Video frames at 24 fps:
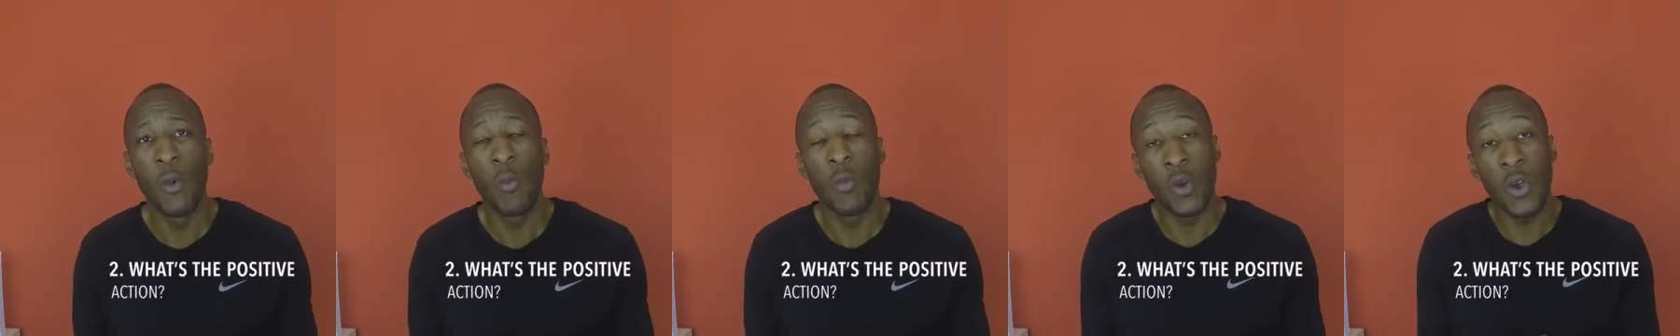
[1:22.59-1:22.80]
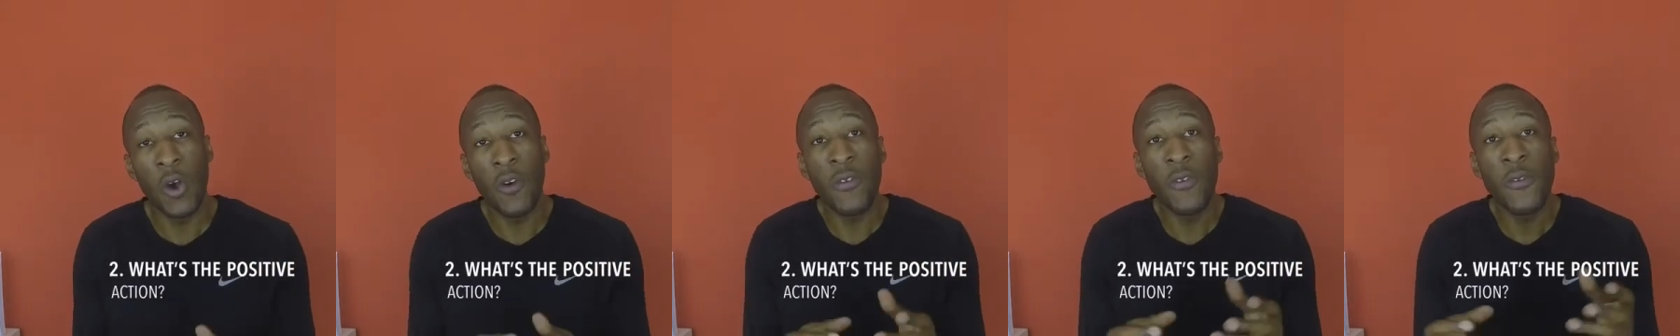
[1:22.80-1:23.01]

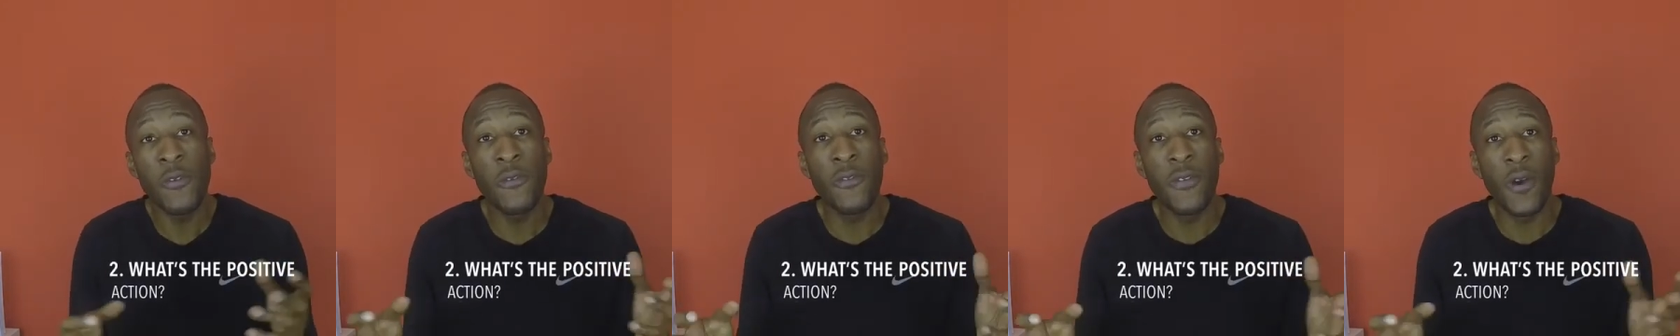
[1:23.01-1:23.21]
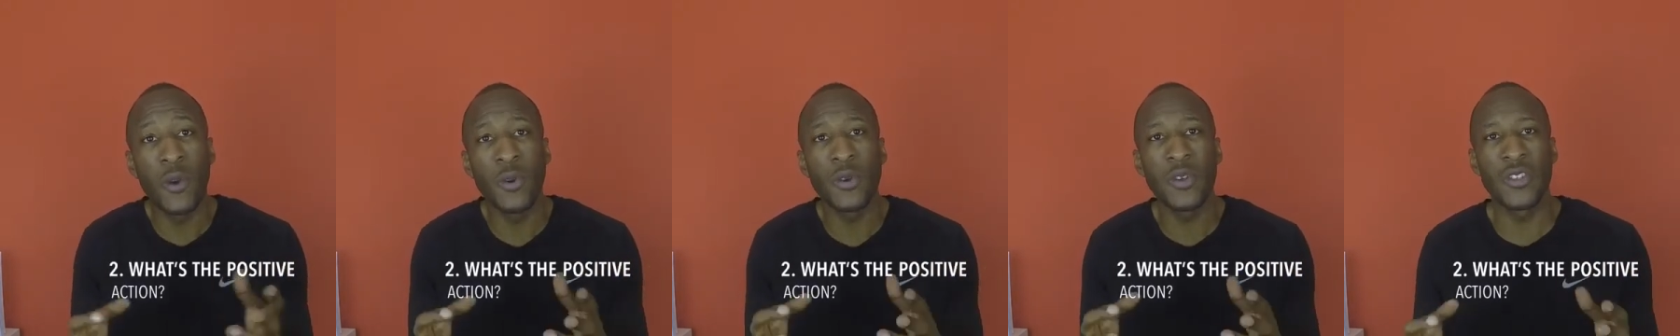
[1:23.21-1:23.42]
We often
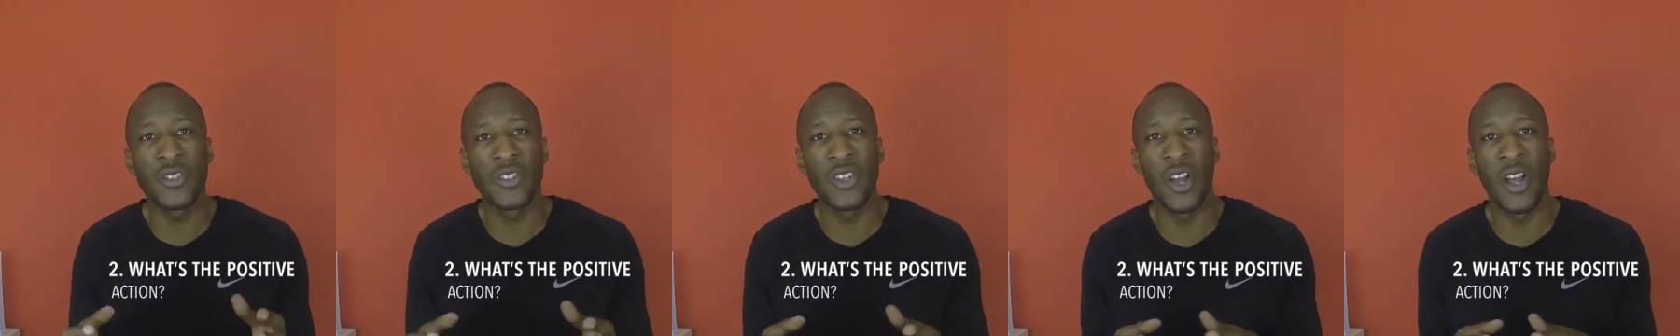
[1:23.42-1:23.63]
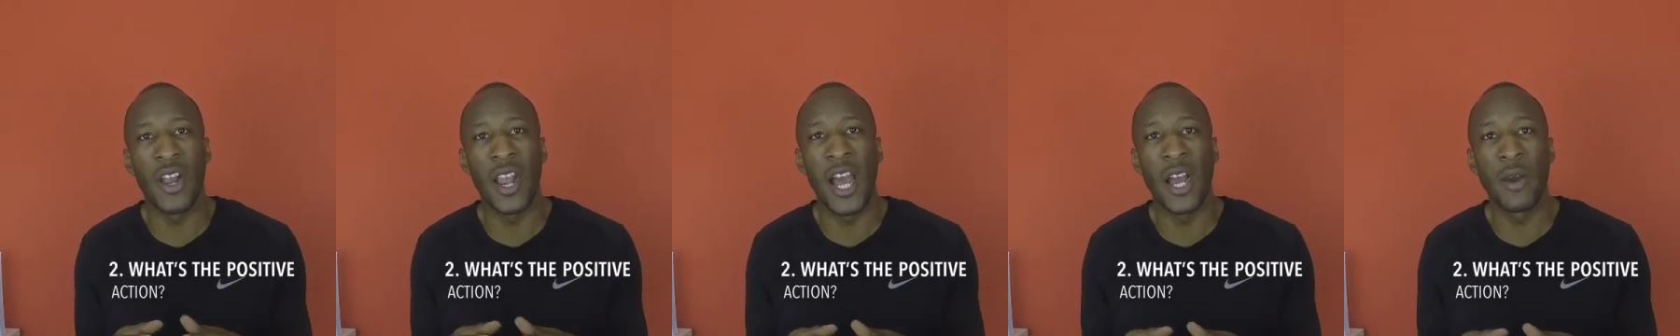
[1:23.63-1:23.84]
focus
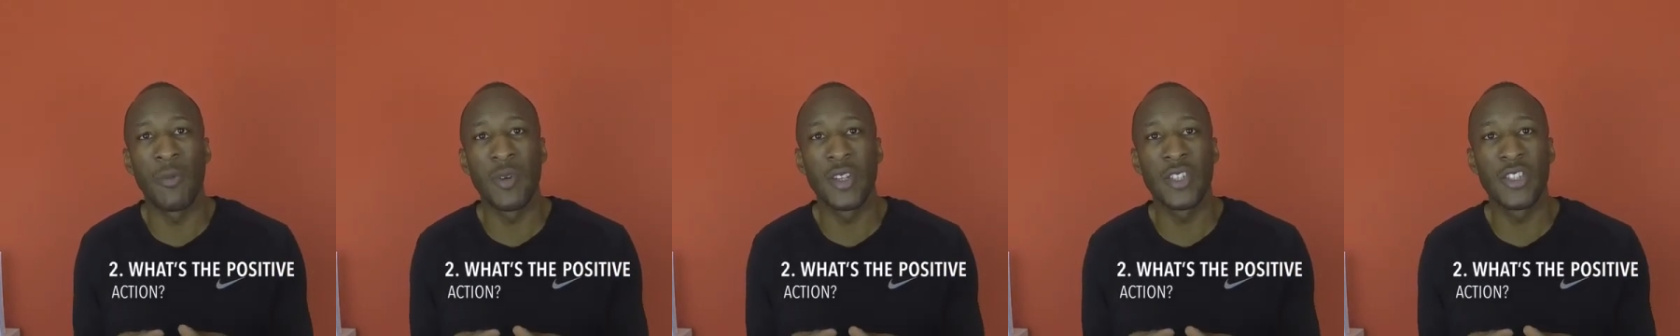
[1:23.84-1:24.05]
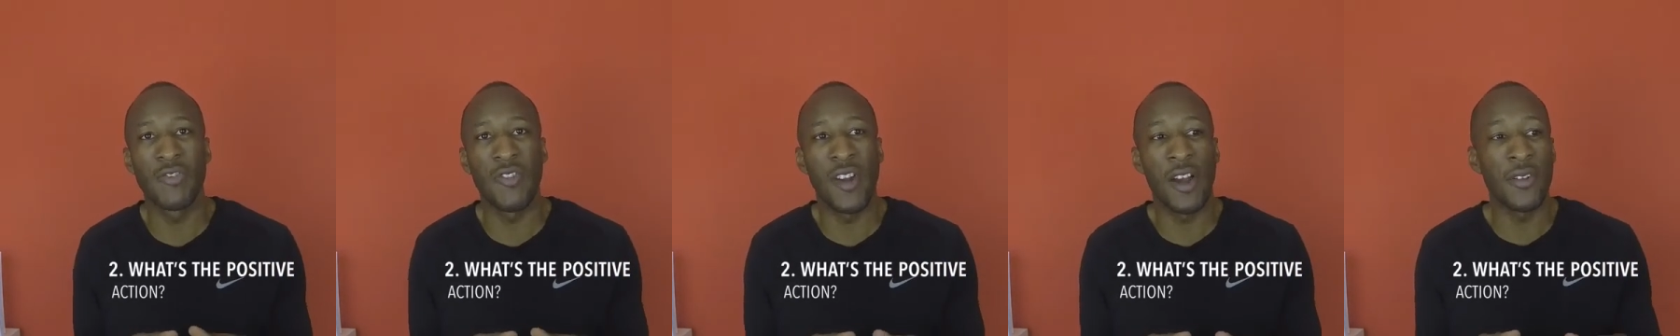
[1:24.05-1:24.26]
our
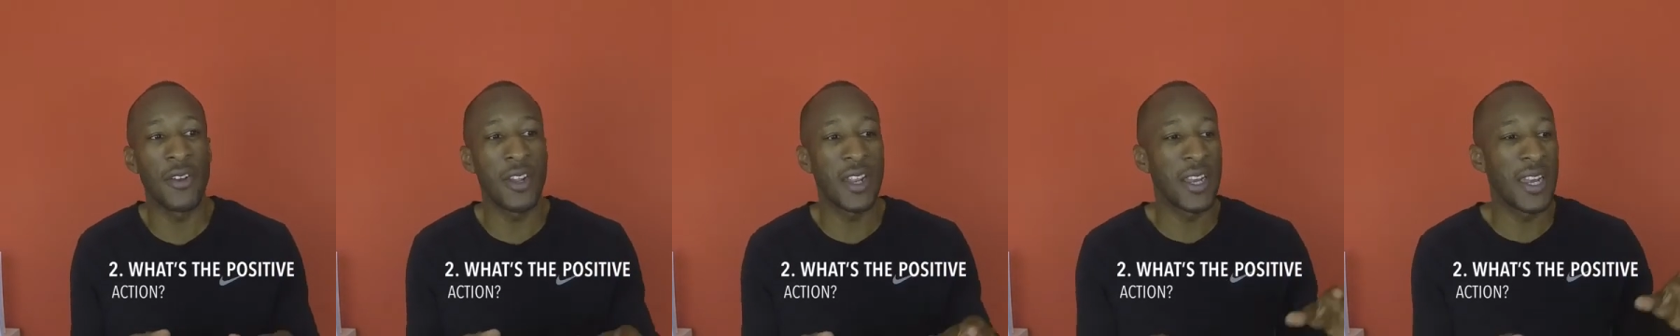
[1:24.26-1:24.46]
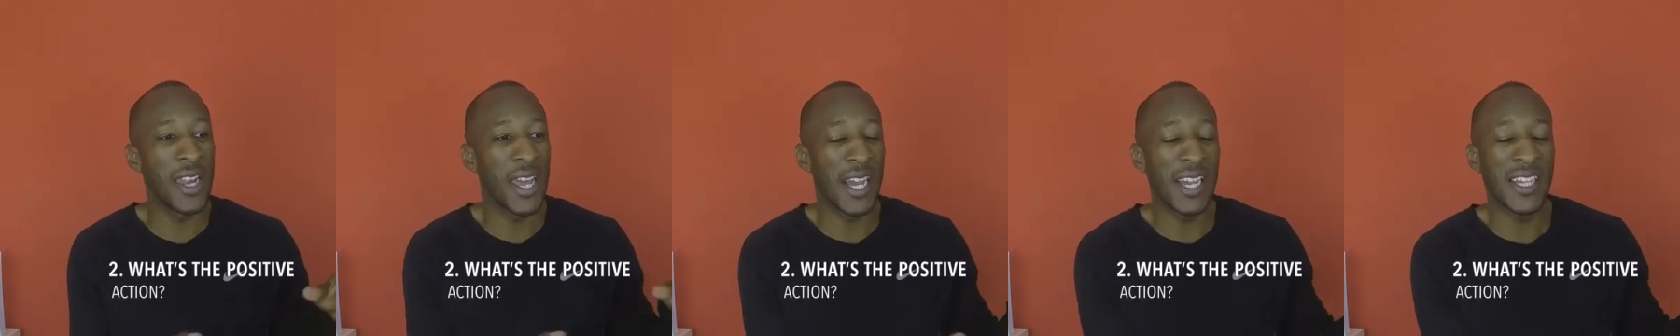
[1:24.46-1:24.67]
language around the
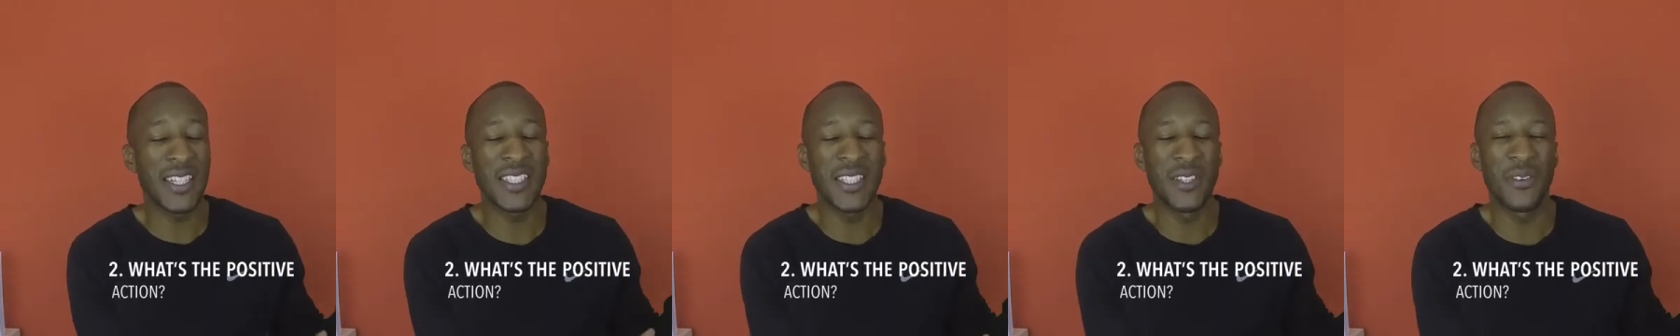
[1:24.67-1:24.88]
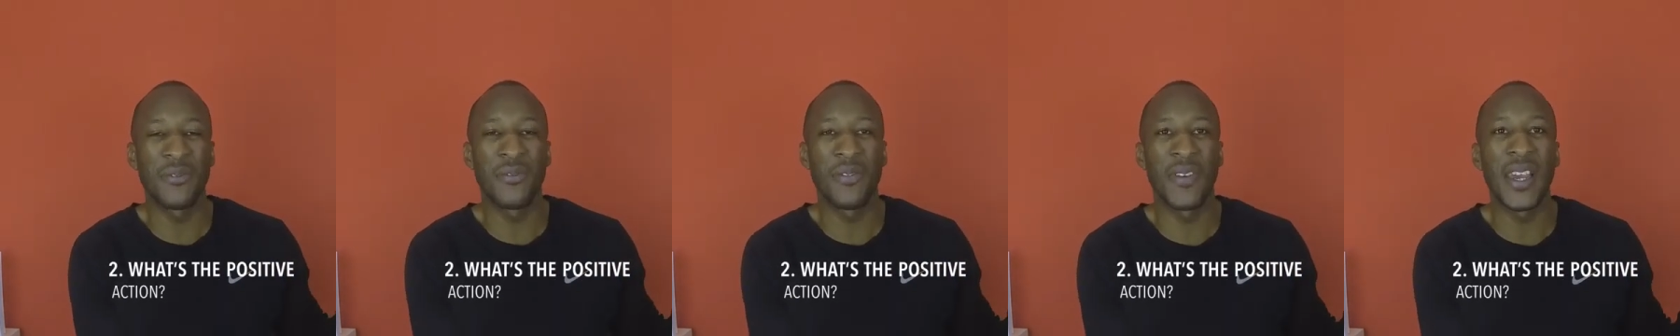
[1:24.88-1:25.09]
negative